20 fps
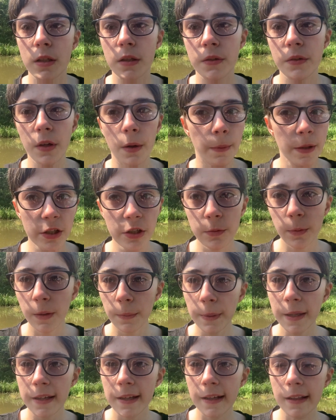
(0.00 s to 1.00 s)
So we just want
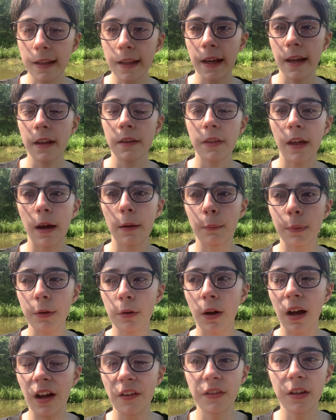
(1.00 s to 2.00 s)
to make it clear that we're
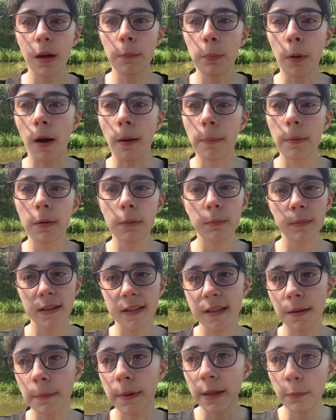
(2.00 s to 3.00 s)
not having a problem with
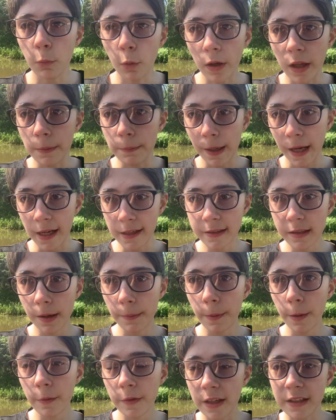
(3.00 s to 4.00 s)
somebody walking past our
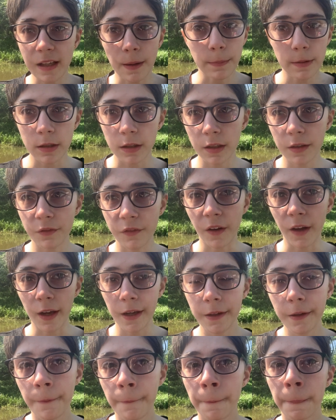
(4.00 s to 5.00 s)
boat. That's absolutely
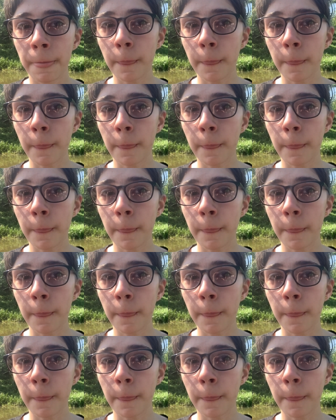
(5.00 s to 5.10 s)
fine.